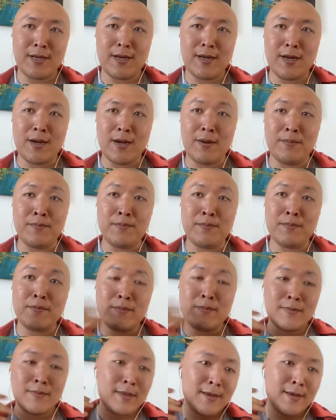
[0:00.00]

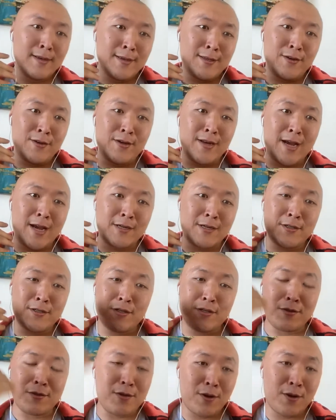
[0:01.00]
You can actually
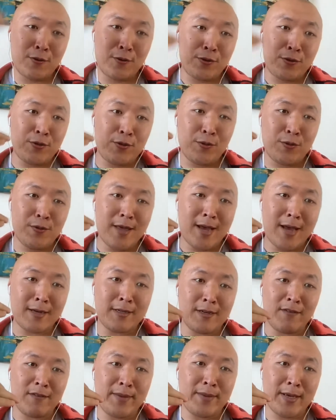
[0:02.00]
just go to that
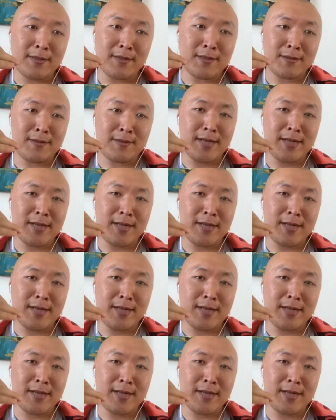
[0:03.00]
GovBase